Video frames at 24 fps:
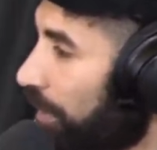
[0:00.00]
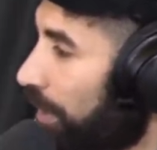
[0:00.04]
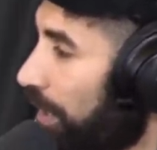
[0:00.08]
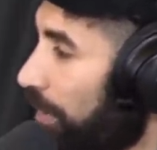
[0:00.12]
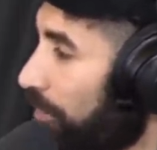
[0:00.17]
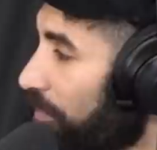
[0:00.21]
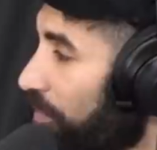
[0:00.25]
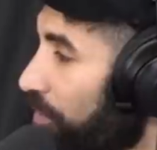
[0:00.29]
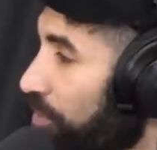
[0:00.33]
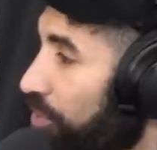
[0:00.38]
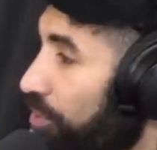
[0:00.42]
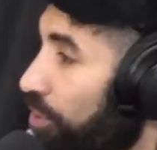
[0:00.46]

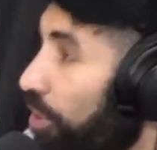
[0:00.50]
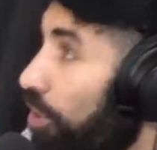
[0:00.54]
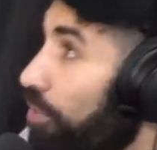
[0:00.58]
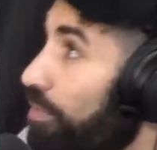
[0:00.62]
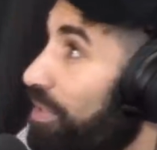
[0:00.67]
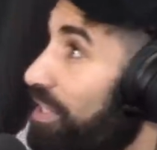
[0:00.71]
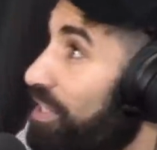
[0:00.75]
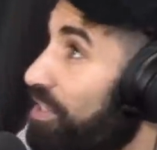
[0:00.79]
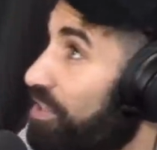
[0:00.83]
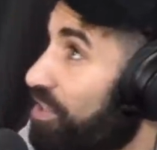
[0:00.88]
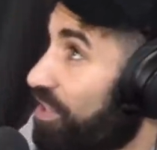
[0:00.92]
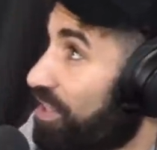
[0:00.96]
Because going
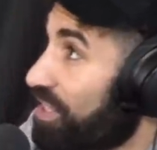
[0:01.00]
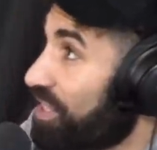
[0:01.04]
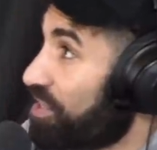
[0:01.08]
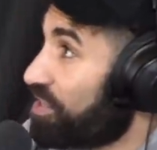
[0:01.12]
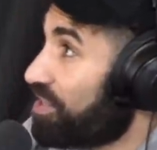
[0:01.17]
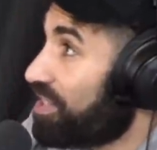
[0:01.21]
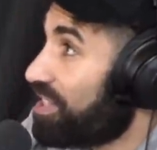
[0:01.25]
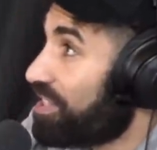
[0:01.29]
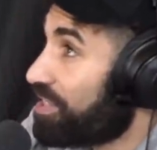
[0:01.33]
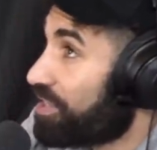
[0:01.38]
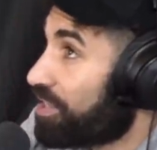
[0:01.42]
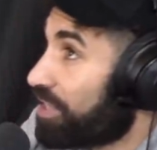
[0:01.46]
into this
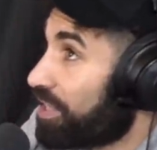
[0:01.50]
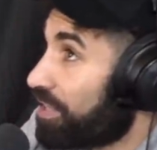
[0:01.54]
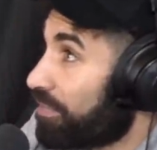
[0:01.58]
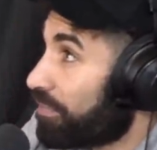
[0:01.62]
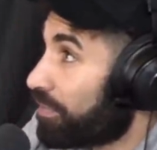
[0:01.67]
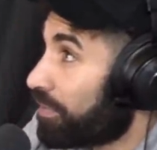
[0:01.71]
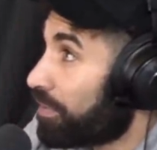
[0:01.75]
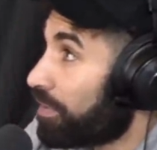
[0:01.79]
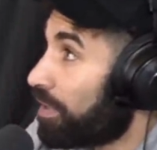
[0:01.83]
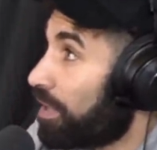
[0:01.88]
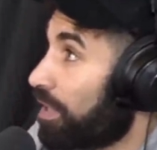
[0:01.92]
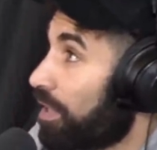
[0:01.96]
season, even